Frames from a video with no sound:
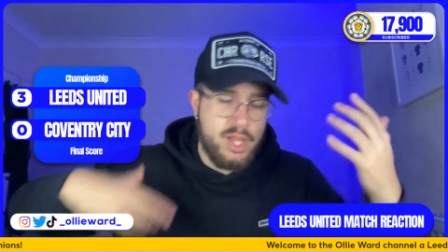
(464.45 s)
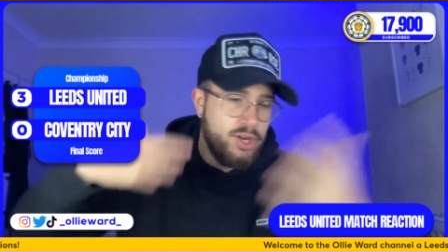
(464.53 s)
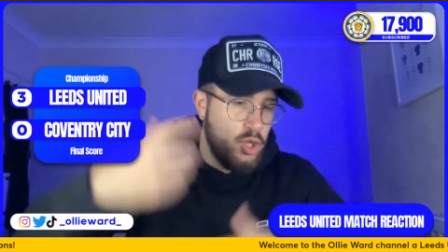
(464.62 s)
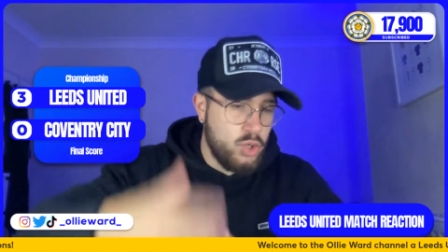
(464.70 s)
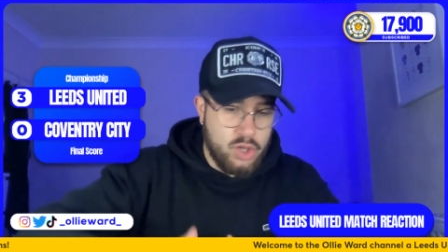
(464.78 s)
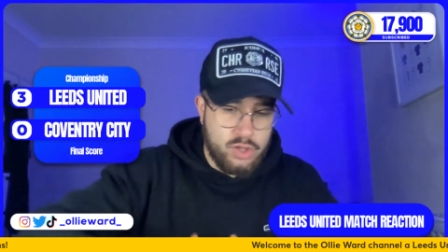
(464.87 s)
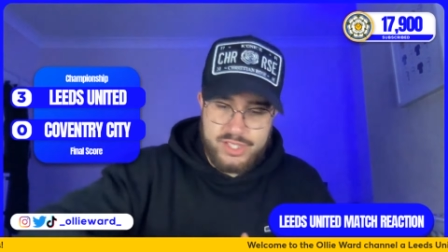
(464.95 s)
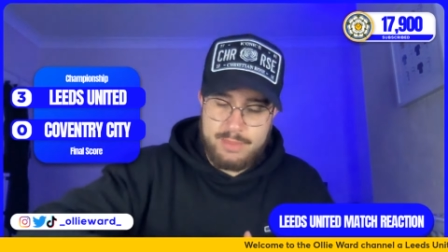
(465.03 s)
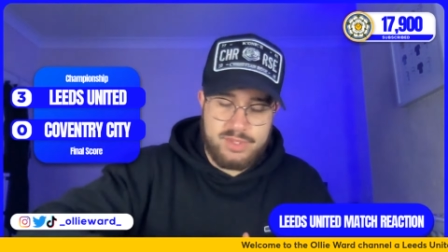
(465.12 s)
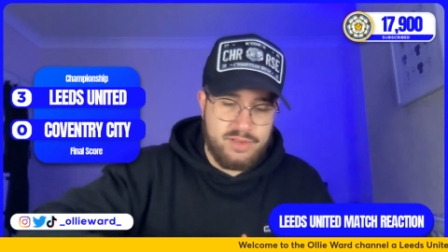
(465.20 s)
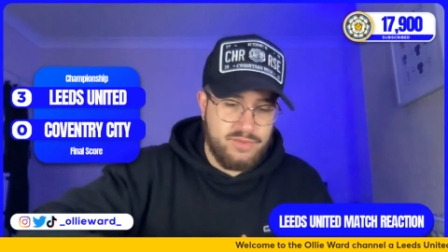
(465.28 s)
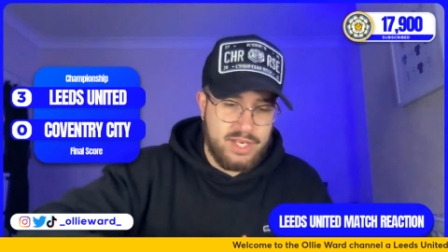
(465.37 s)
New
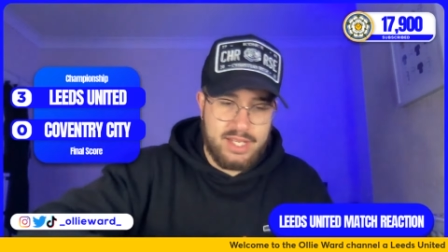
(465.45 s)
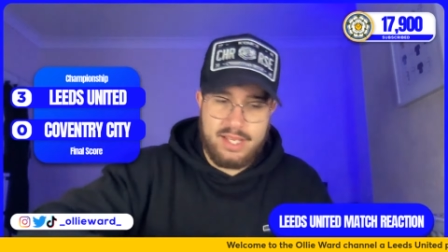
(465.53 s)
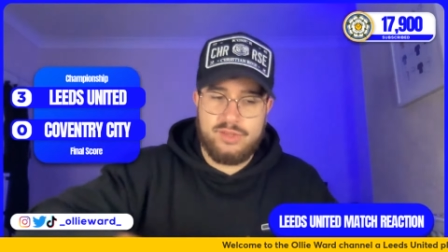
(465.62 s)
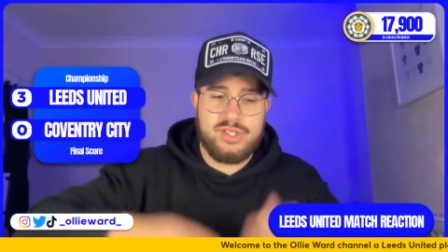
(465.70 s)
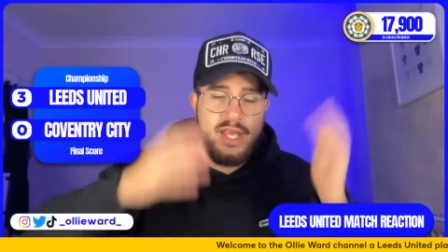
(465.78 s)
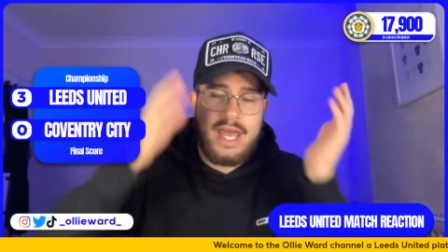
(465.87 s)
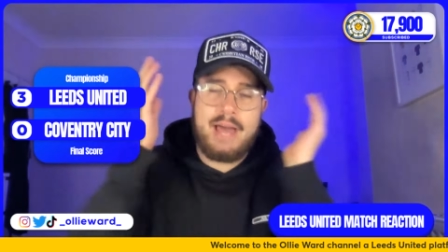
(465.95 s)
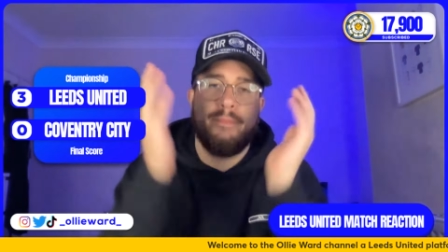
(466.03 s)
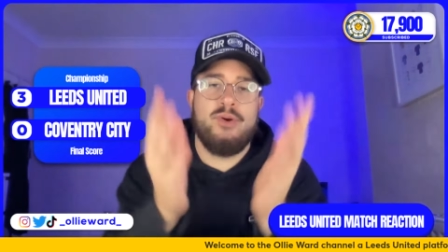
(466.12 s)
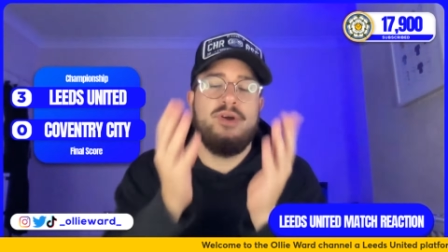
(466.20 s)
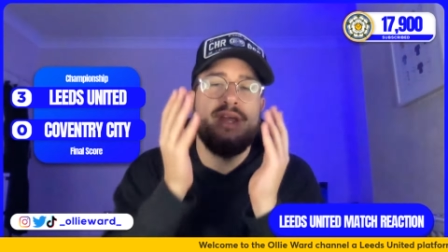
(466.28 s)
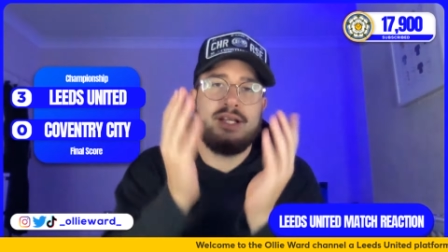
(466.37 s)
concepts of videos
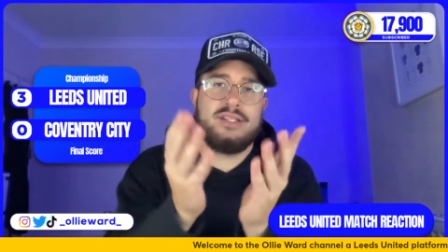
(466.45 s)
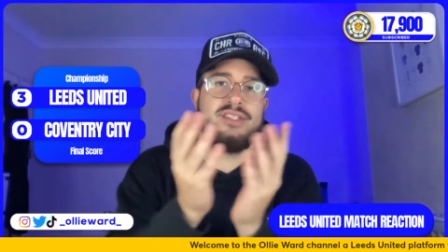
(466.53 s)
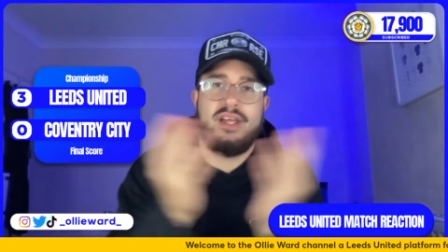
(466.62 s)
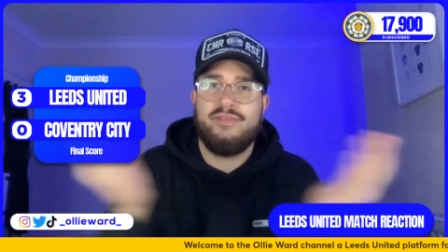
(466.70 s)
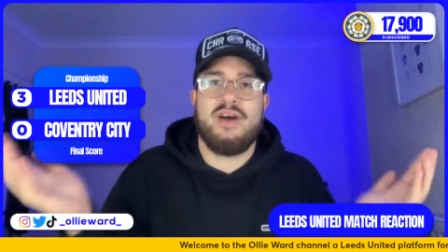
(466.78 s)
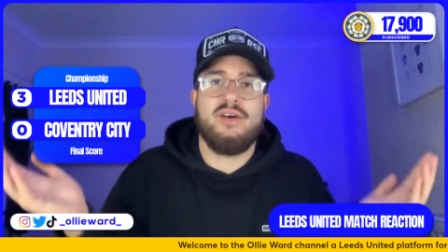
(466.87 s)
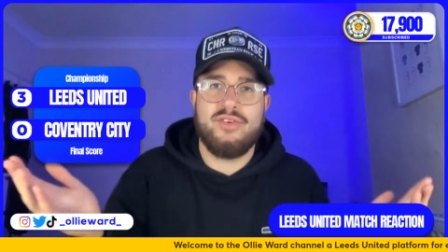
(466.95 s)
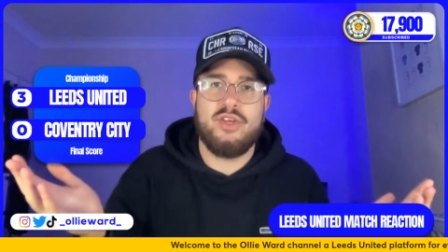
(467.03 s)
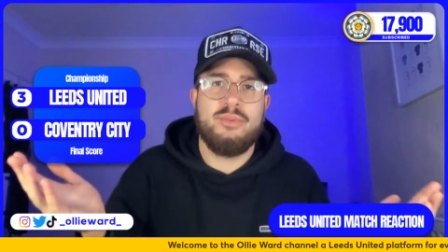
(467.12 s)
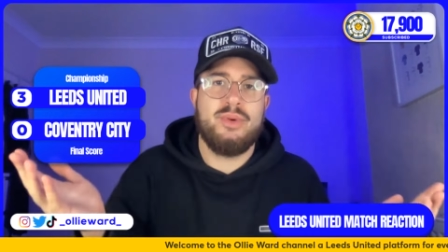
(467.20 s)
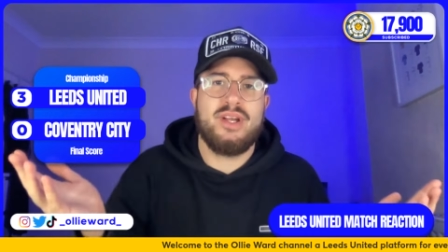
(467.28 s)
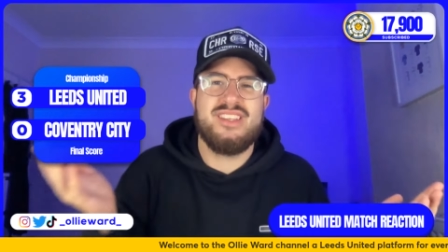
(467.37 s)
and putting stuff out for
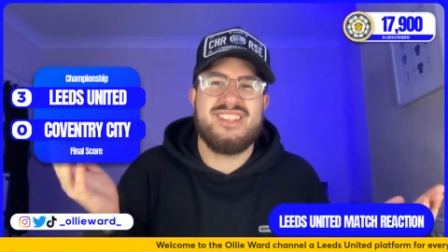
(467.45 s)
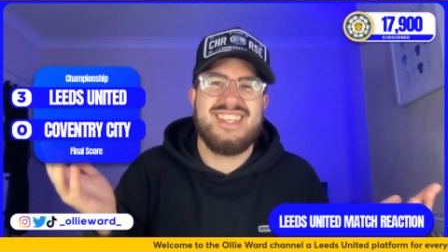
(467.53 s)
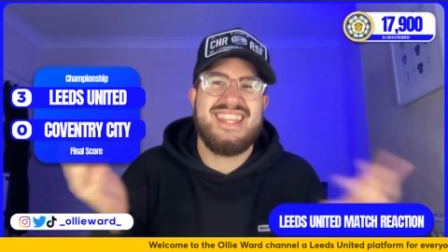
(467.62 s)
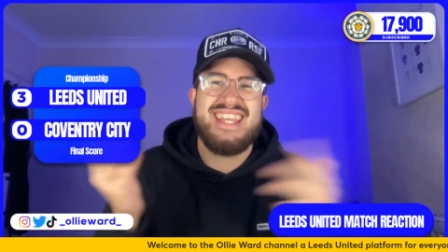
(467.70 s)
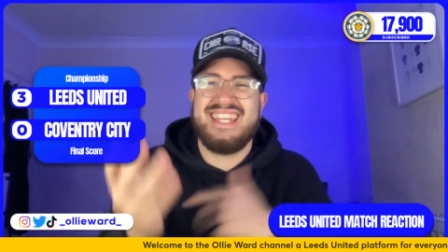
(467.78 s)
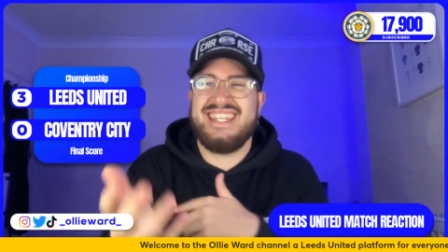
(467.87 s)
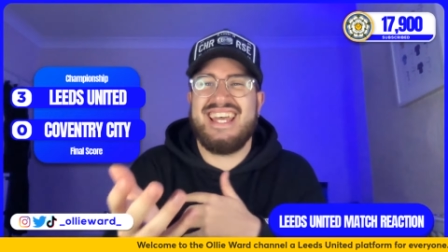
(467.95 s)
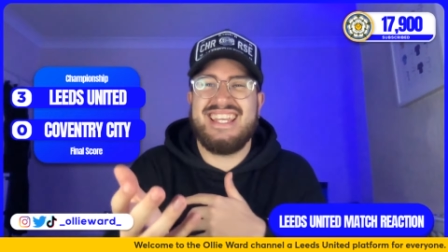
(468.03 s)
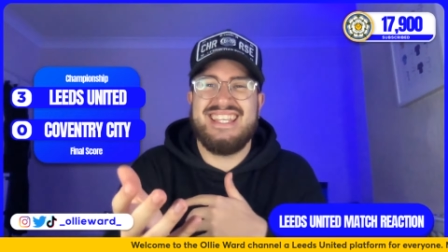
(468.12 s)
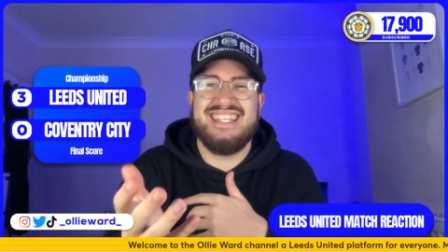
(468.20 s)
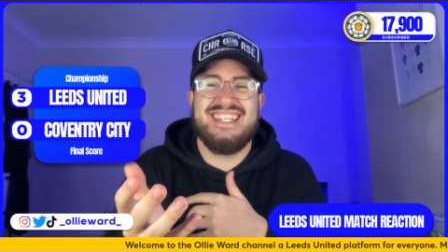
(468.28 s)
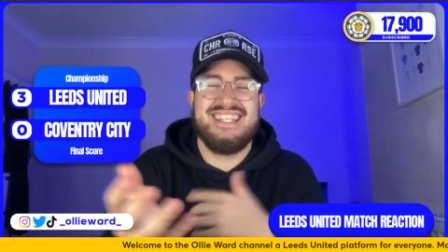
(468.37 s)
you because at the end of the day,